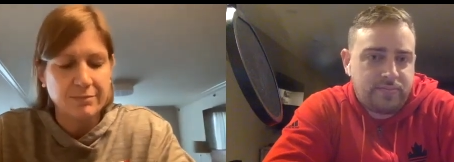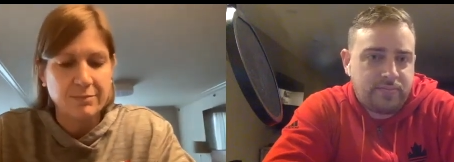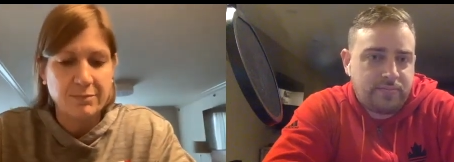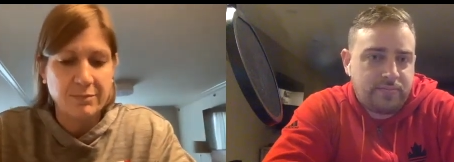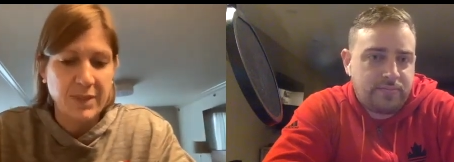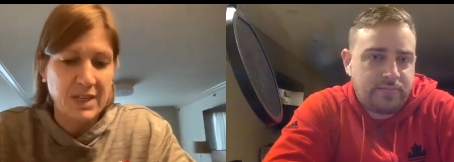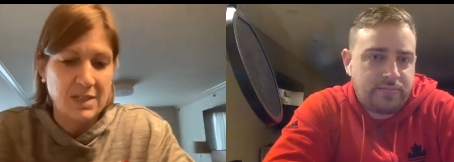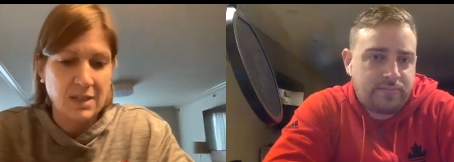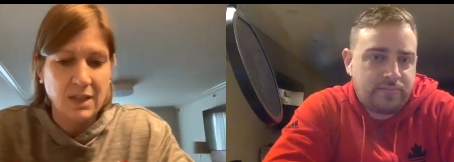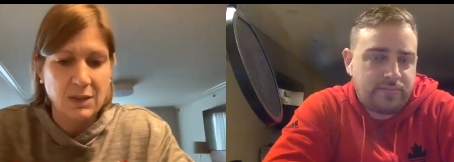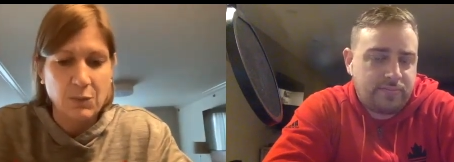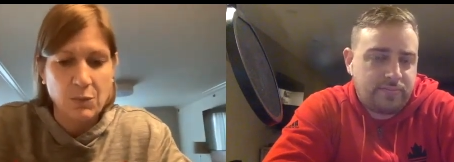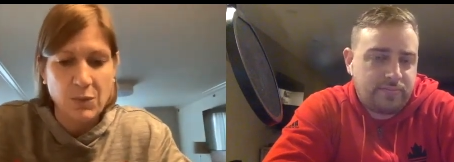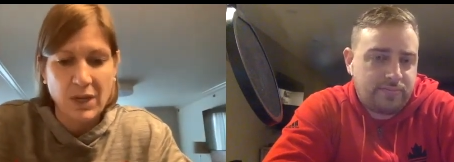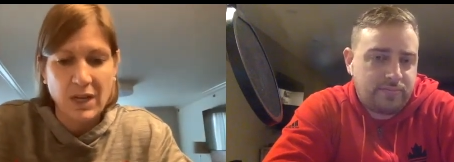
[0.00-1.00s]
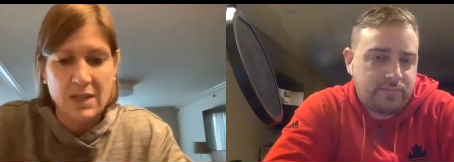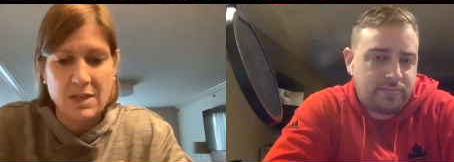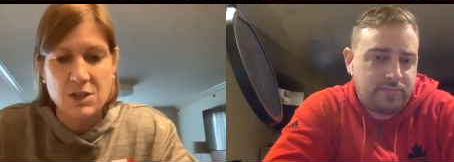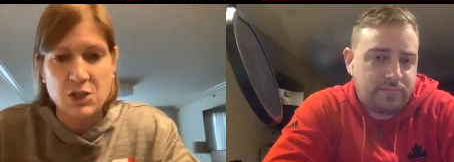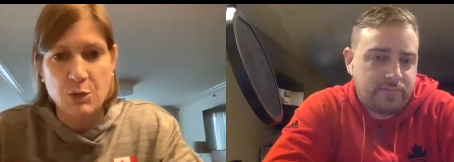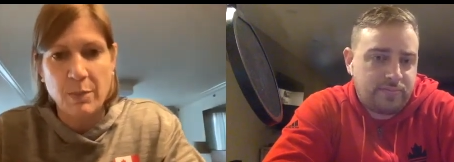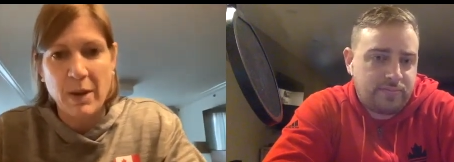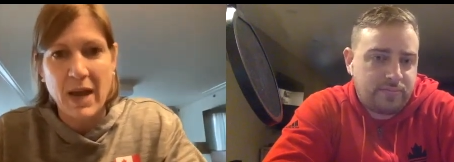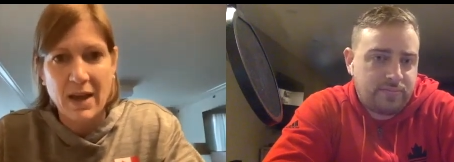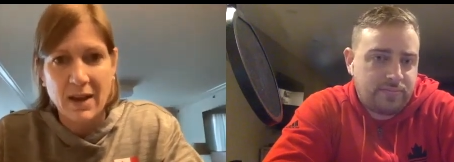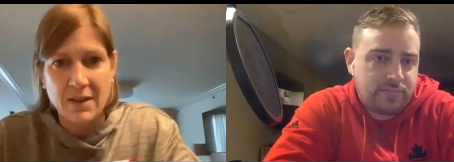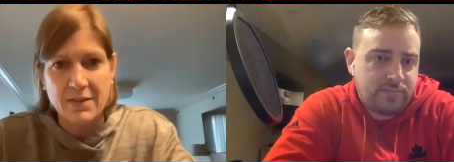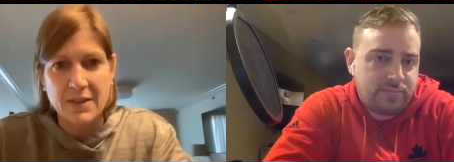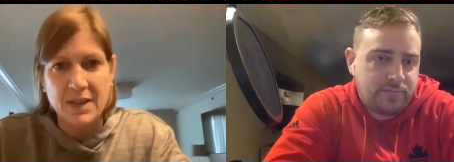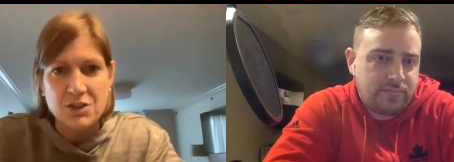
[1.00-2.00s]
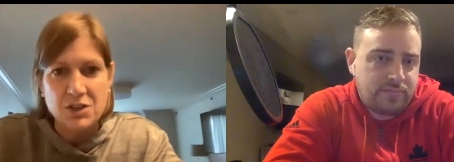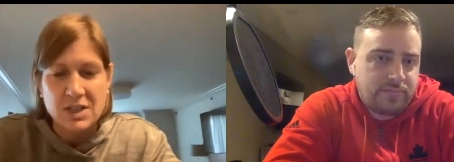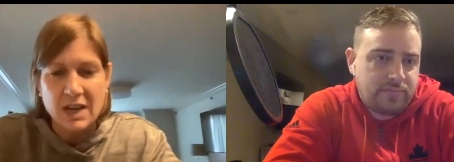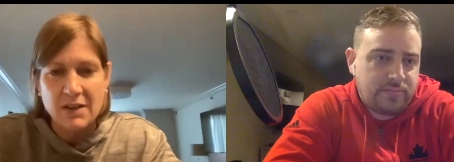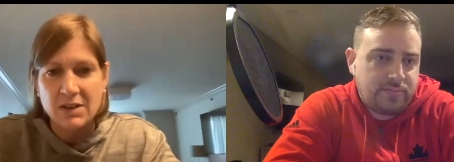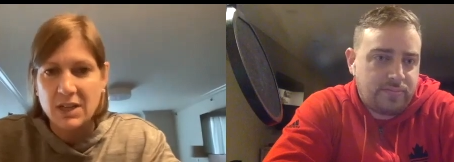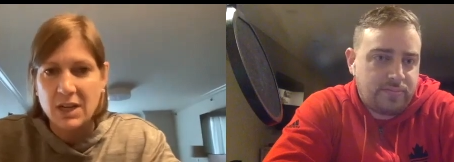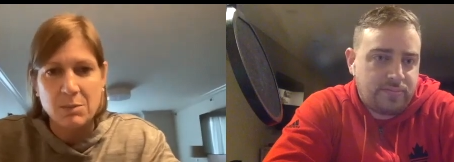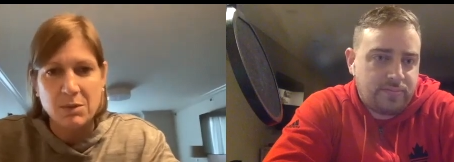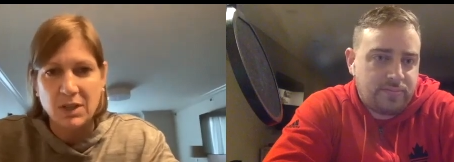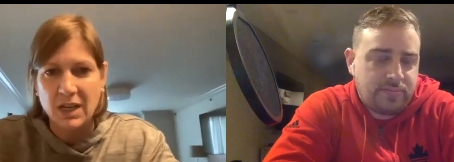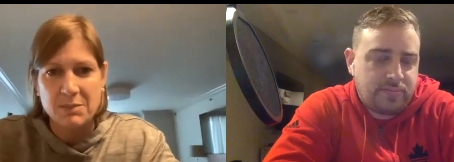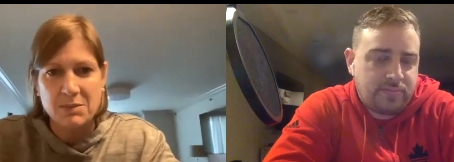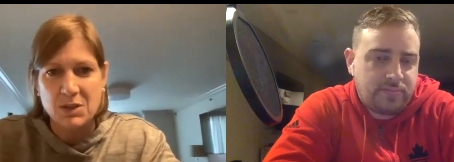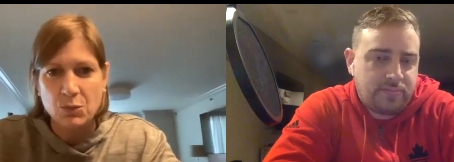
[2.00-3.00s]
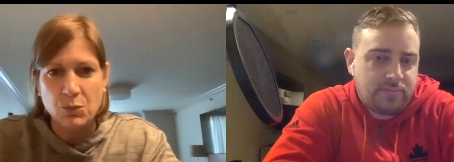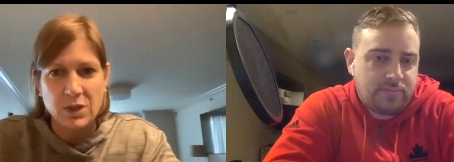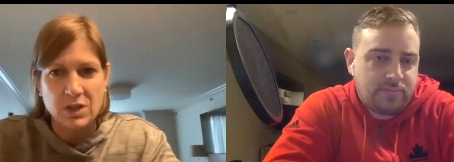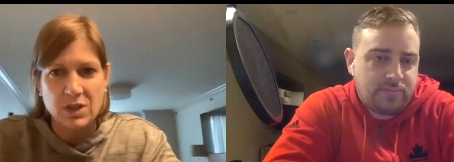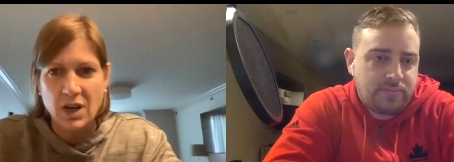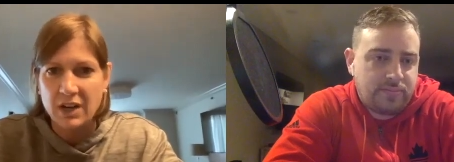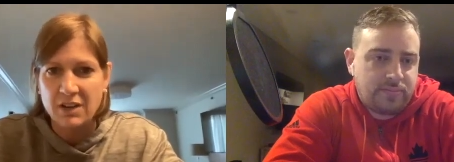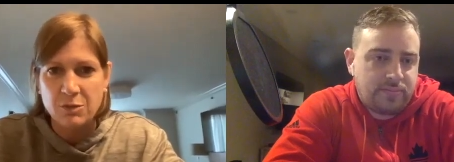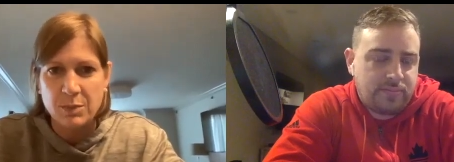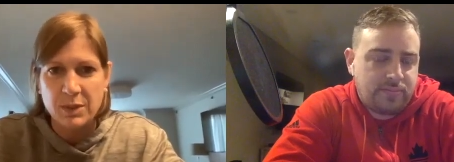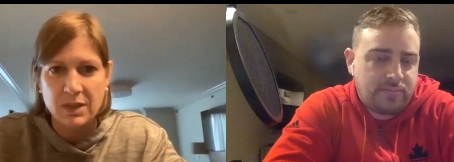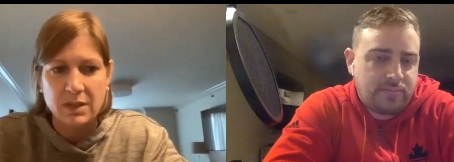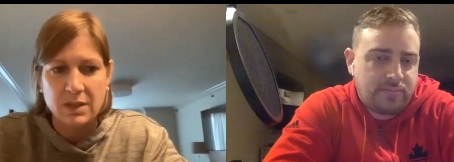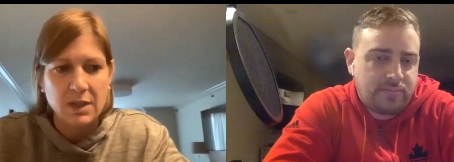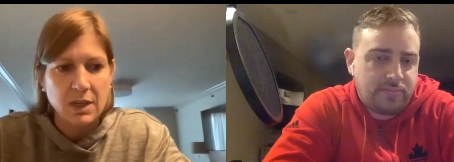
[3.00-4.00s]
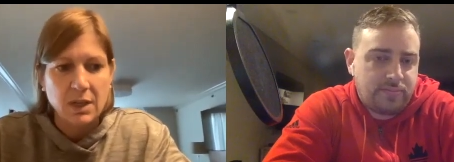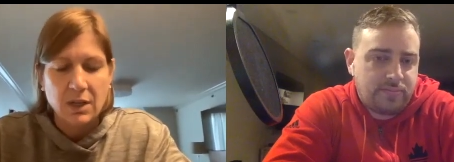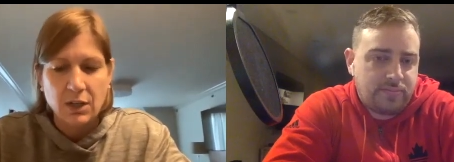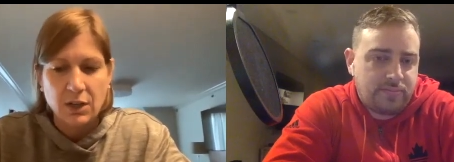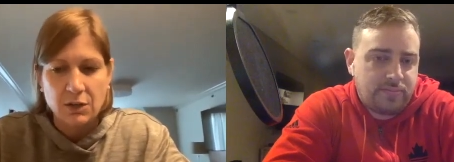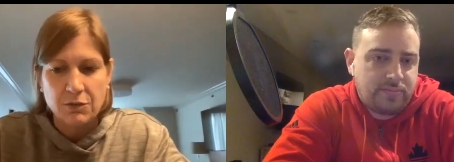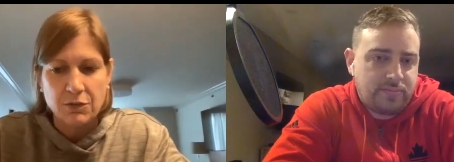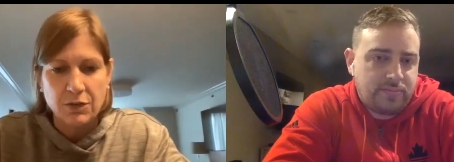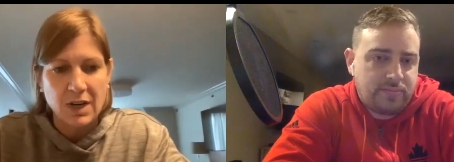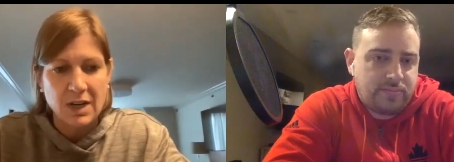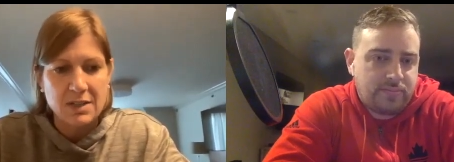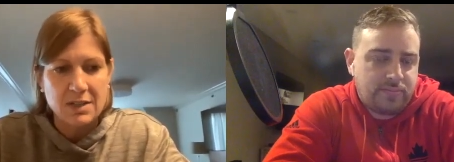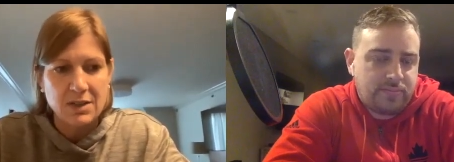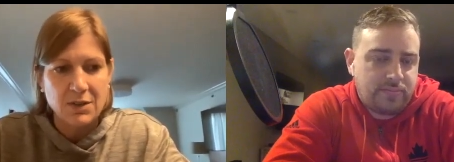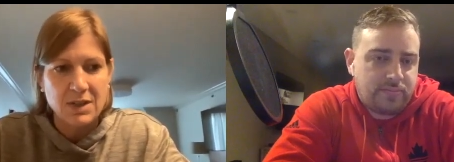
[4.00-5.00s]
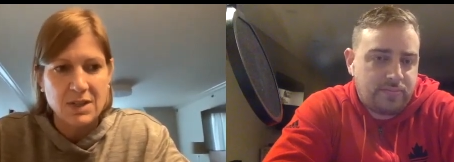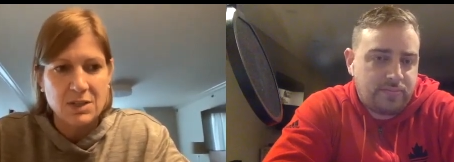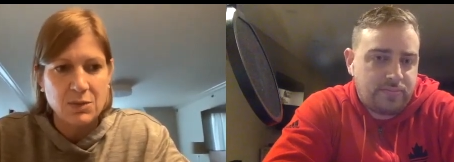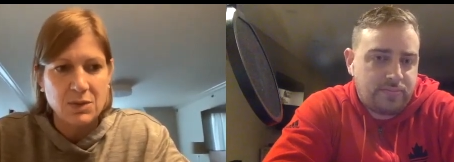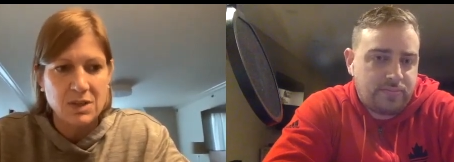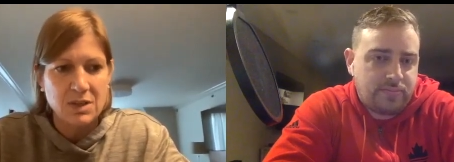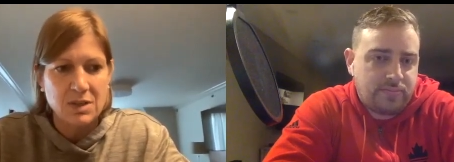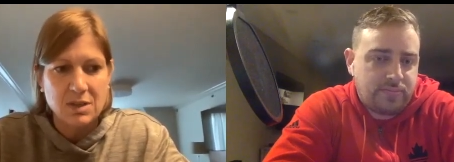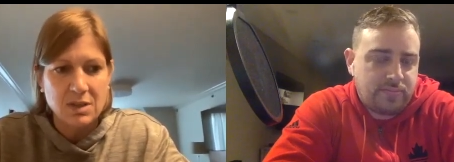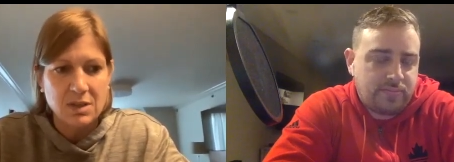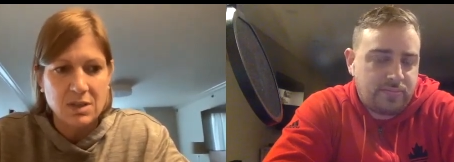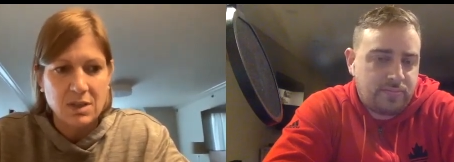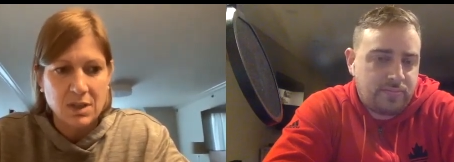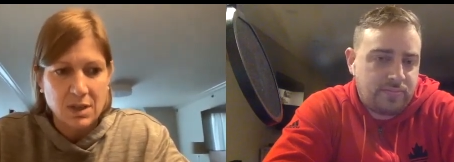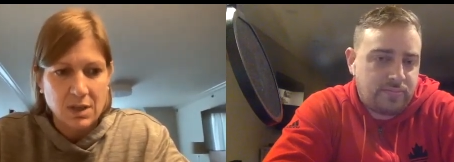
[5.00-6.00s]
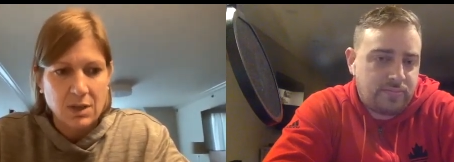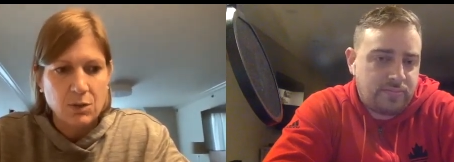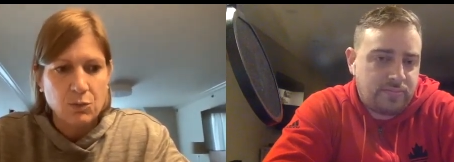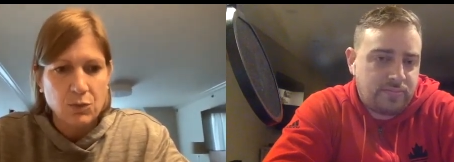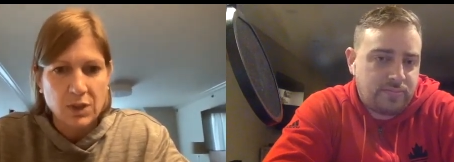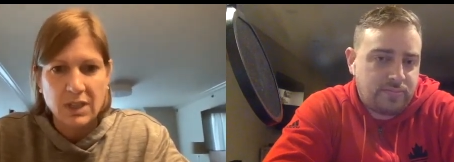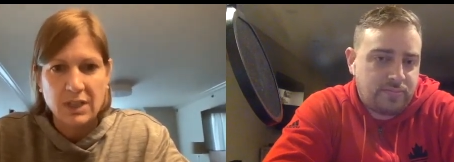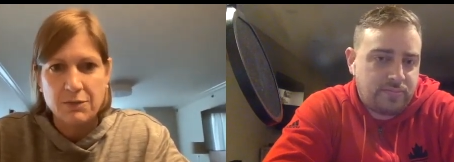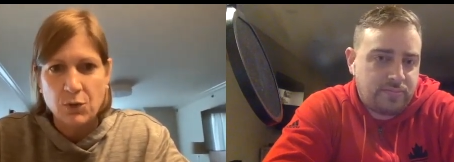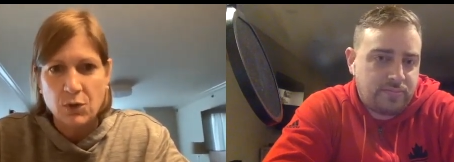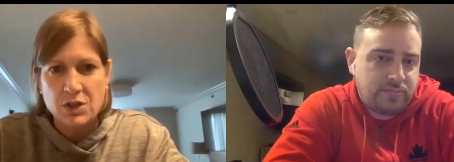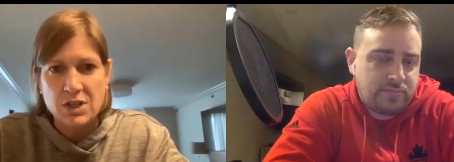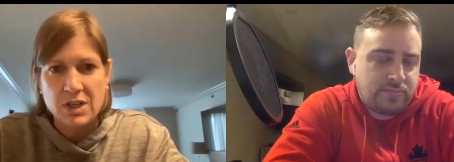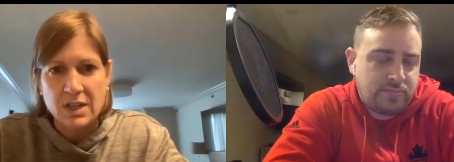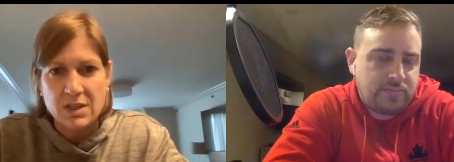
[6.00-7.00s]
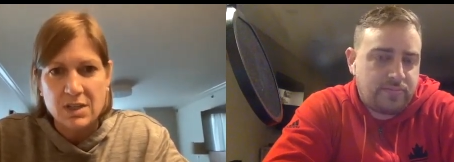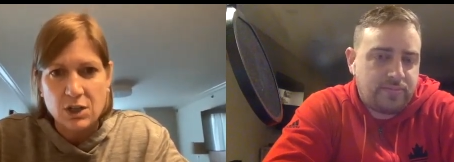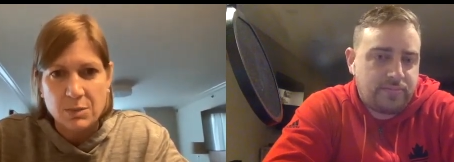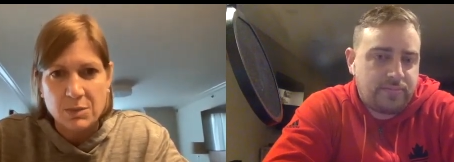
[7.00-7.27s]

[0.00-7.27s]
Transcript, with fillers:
Speaker 1: basically when we get to Japan and then just have a couple games that would not have been good for us. So this was really fortunate in terms